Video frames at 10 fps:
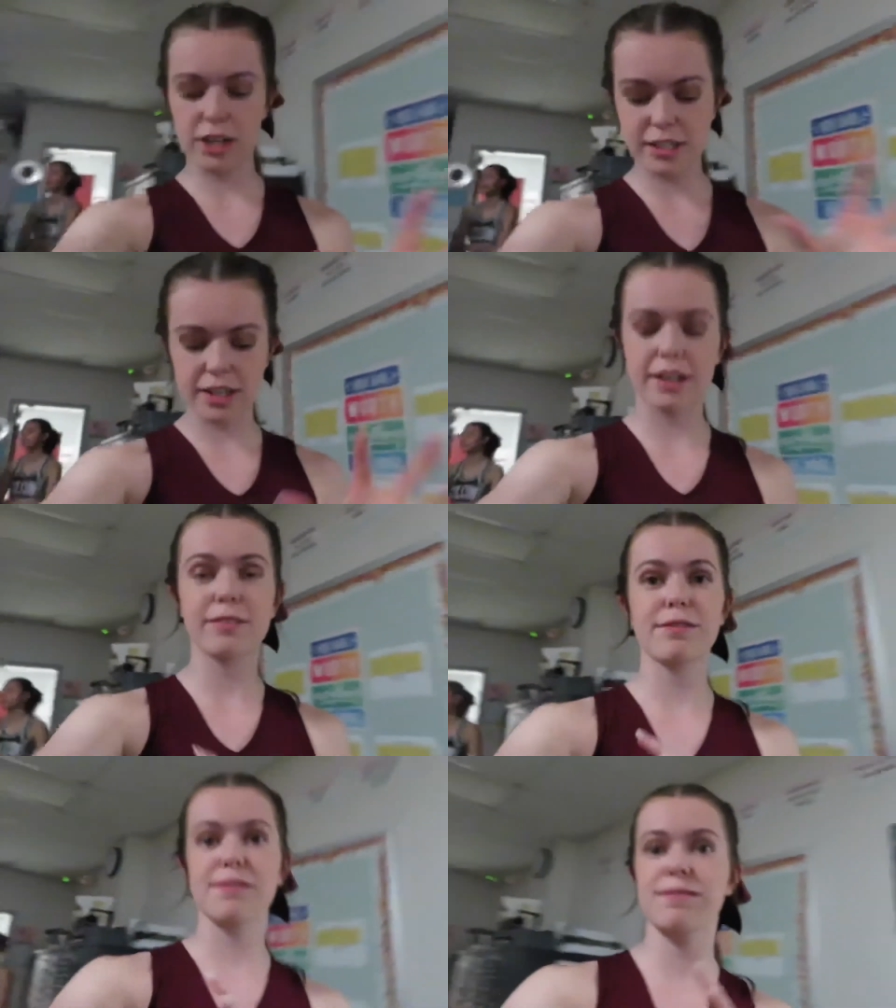is in
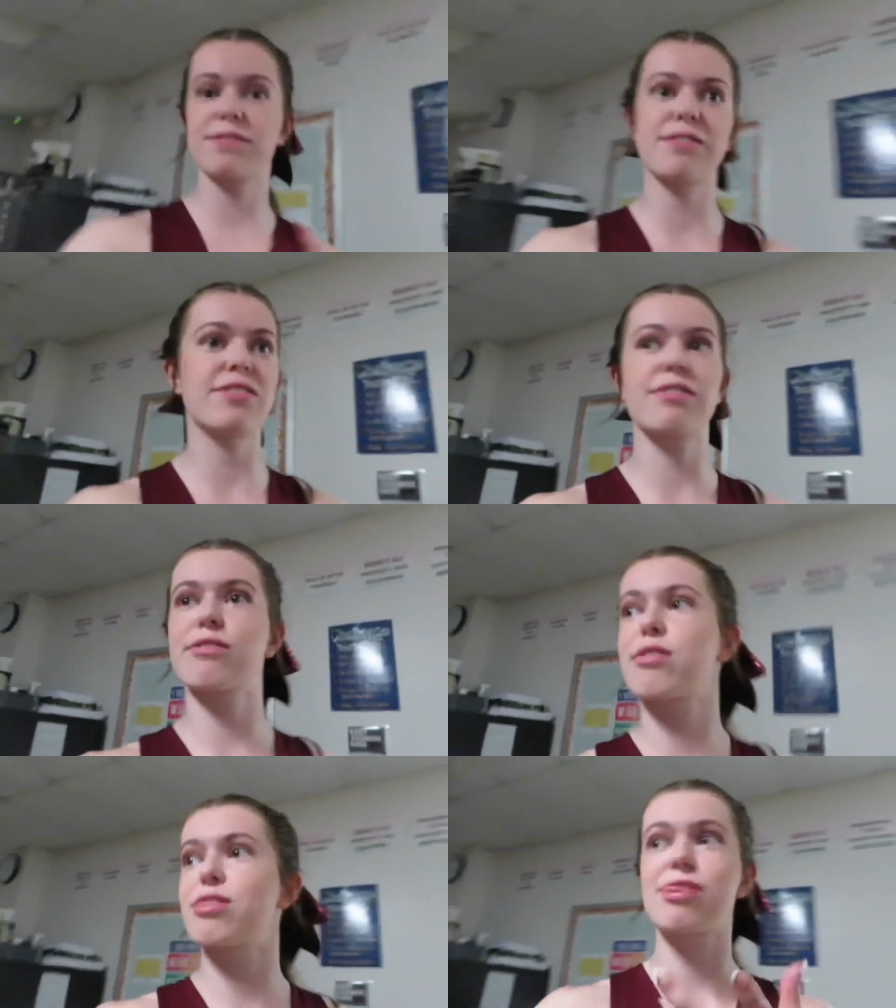a you
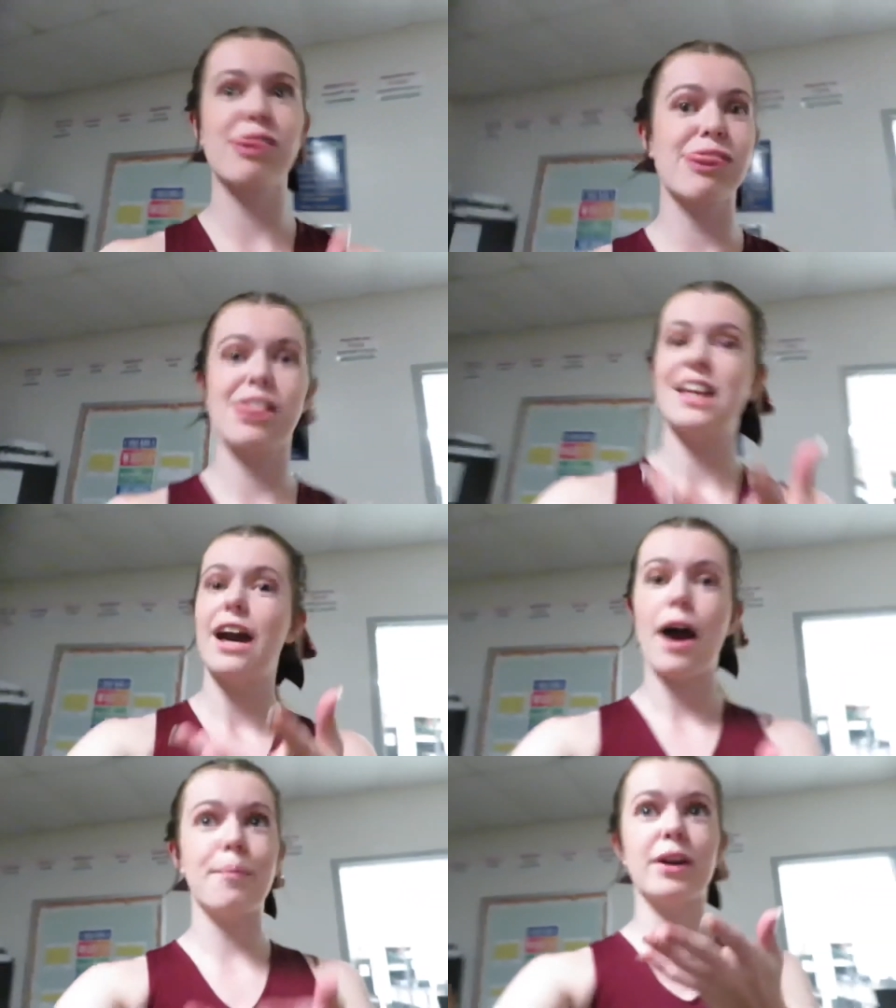might need to brush my
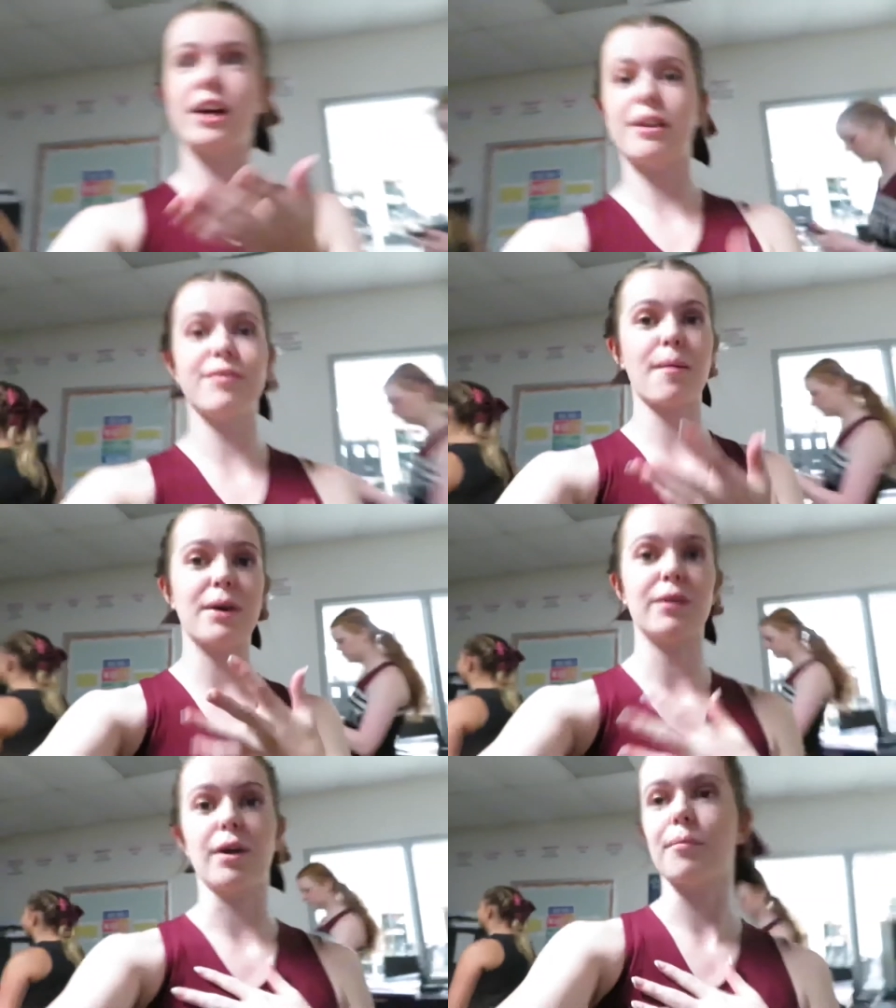hair. A period of time, I
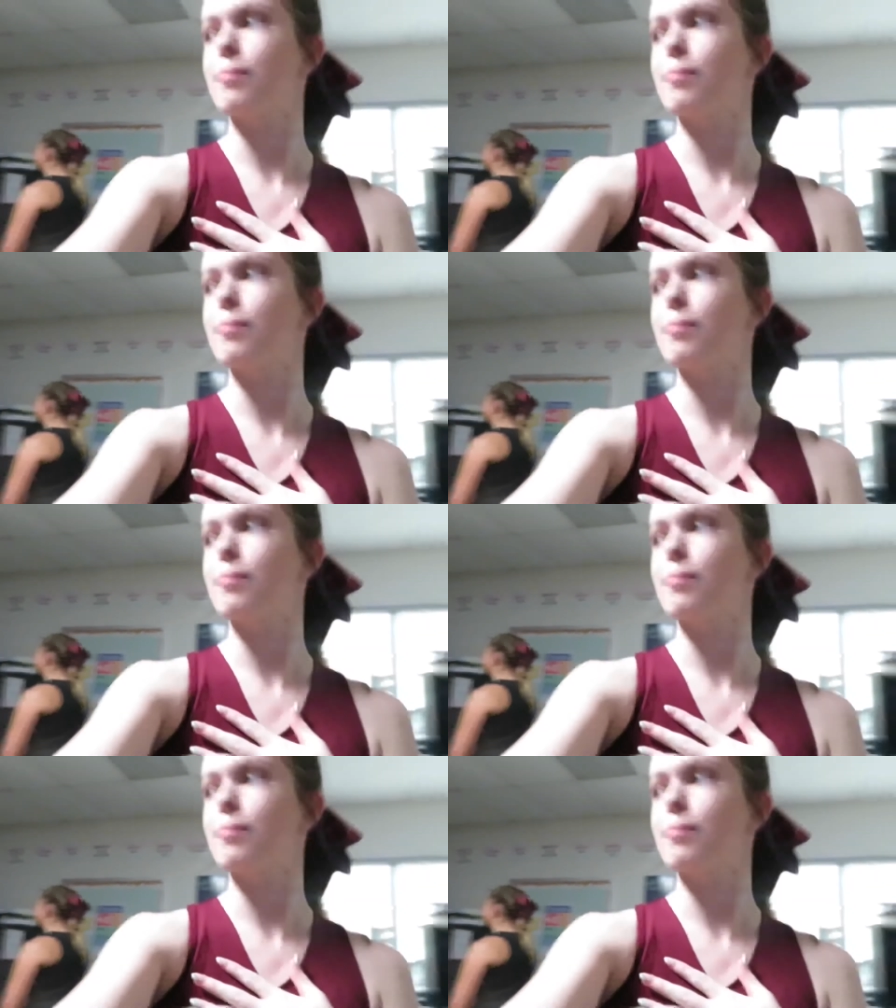don't know.